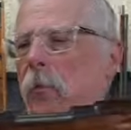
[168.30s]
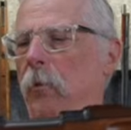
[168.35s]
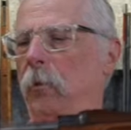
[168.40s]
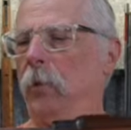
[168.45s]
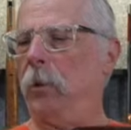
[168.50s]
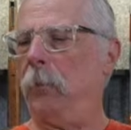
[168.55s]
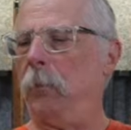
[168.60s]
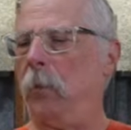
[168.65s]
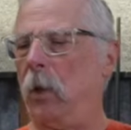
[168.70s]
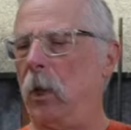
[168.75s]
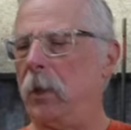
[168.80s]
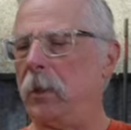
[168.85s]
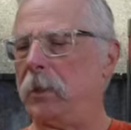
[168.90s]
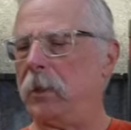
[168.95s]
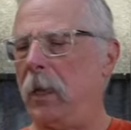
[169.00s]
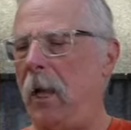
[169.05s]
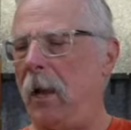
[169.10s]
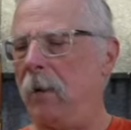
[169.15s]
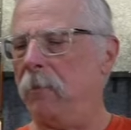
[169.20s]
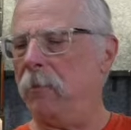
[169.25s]
the
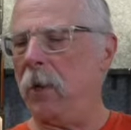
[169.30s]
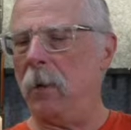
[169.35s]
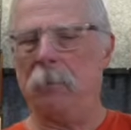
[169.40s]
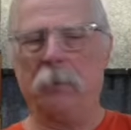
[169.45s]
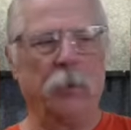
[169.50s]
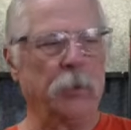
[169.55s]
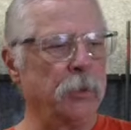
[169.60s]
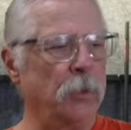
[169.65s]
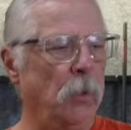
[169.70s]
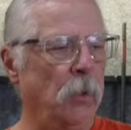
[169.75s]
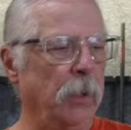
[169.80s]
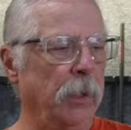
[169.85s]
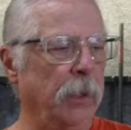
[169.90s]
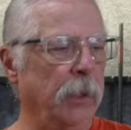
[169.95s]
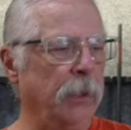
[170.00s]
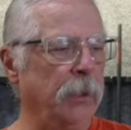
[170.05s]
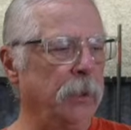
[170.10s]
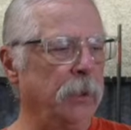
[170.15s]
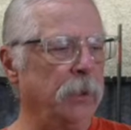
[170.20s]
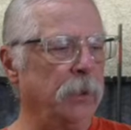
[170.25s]
parts have numbers on.
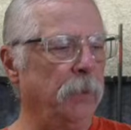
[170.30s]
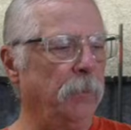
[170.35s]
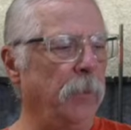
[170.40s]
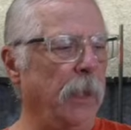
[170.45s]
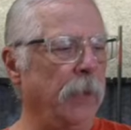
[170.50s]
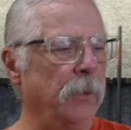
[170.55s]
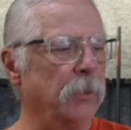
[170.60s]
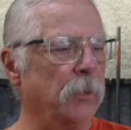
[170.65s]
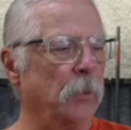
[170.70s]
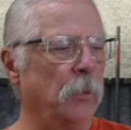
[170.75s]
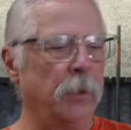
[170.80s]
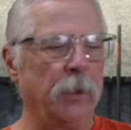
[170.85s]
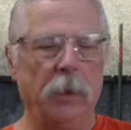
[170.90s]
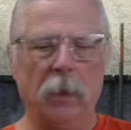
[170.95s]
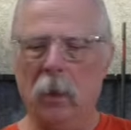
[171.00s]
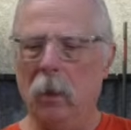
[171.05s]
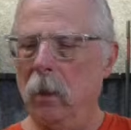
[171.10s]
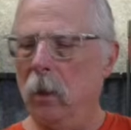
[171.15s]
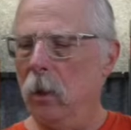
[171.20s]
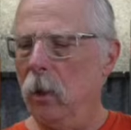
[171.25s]
It just depends on
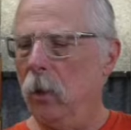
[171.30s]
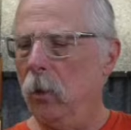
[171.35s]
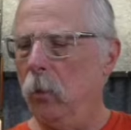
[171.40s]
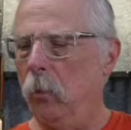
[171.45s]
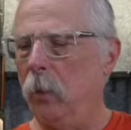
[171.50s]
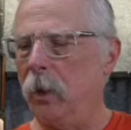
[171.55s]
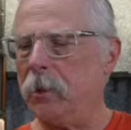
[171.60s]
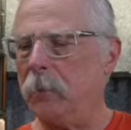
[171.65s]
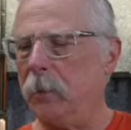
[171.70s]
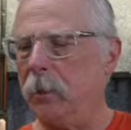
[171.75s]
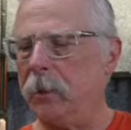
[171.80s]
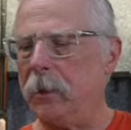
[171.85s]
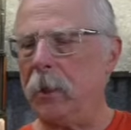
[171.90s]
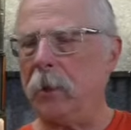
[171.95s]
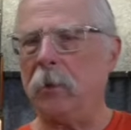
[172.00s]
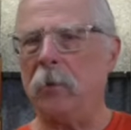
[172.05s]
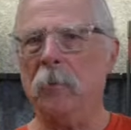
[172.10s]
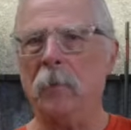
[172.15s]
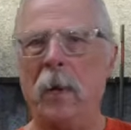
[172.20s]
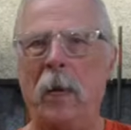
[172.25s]
which
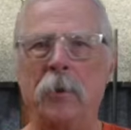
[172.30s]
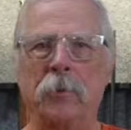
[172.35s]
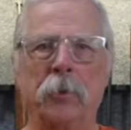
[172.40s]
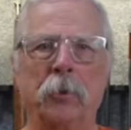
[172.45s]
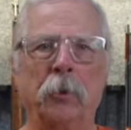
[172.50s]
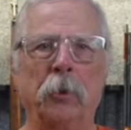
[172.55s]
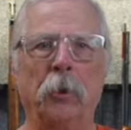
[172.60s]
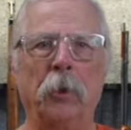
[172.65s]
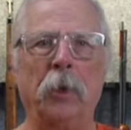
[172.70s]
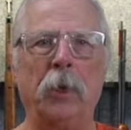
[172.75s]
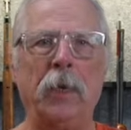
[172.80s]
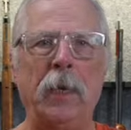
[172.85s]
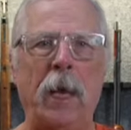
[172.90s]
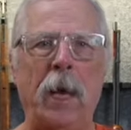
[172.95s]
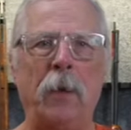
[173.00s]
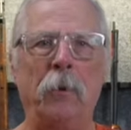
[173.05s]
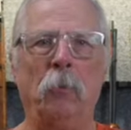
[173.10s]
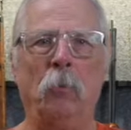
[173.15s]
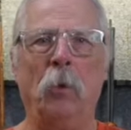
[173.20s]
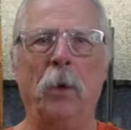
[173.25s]
particular Mauser you're looking
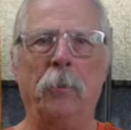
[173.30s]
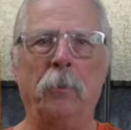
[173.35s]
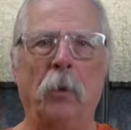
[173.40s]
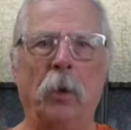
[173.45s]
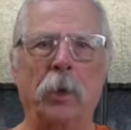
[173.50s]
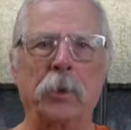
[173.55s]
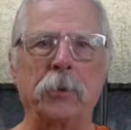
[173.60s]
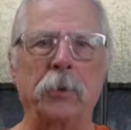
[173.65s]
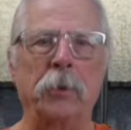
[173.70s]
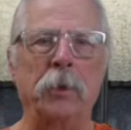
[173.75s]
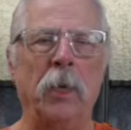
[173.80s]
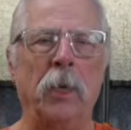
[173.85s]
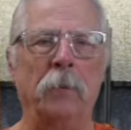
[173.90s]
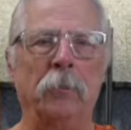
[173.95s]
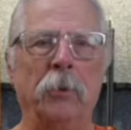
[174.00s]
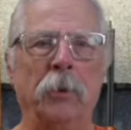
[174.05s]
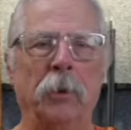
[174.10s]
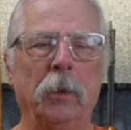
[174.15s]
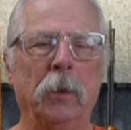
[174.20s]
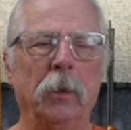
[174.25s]
at, what parts are
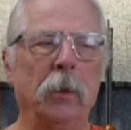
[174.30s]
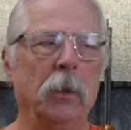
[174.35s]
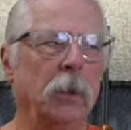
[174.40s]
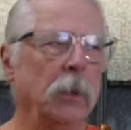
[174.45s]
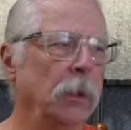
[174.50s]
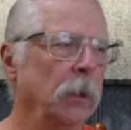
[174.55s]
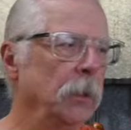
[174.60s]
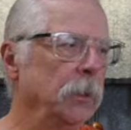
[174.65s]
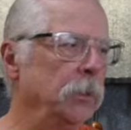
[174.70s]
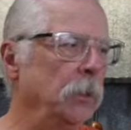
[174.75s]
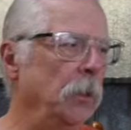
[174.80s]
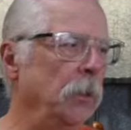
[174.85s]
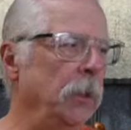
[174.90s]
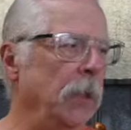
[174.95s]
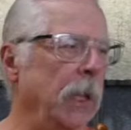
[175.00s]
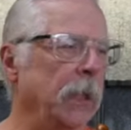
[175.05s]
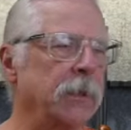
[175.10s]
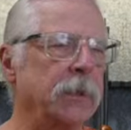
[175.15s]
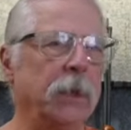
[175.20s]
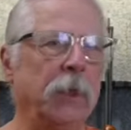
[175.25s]
numbered. So the
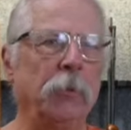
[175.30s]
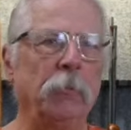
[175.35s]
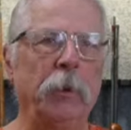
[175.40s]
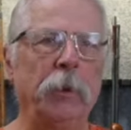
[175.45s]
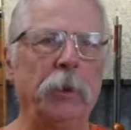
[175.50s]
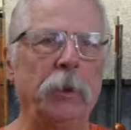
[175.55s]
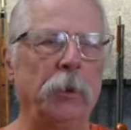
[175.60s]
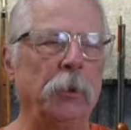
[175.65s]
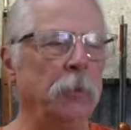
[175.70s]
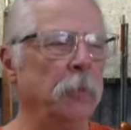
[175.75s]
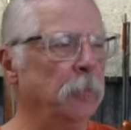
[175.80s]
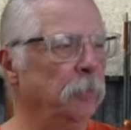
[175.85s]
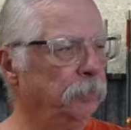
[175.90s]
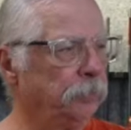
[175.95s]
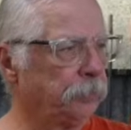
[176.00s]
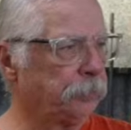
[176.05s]
next thing we do,